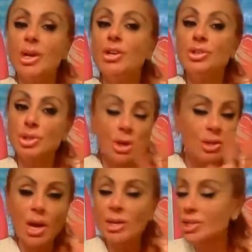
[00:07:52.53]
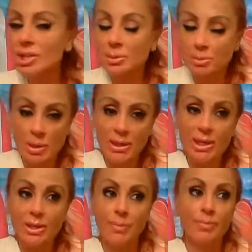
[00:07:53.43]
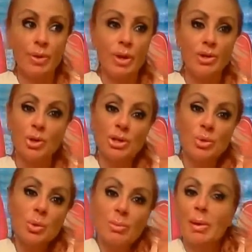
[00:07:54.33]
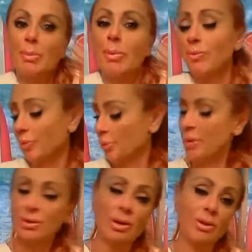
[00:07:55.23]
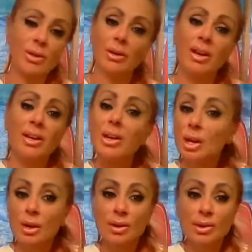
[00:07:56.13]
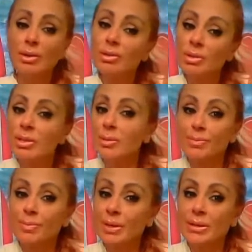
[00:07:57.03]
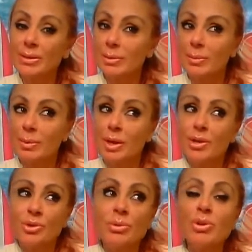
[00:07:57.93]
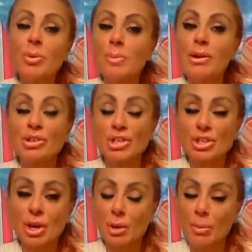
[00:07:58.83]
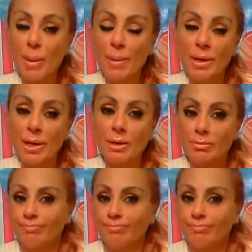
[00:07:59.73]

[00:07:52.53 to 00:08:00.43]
It's not, not just money. So I just want to make people feel better out there. Like, you know, contributing to a marriage is not all about money.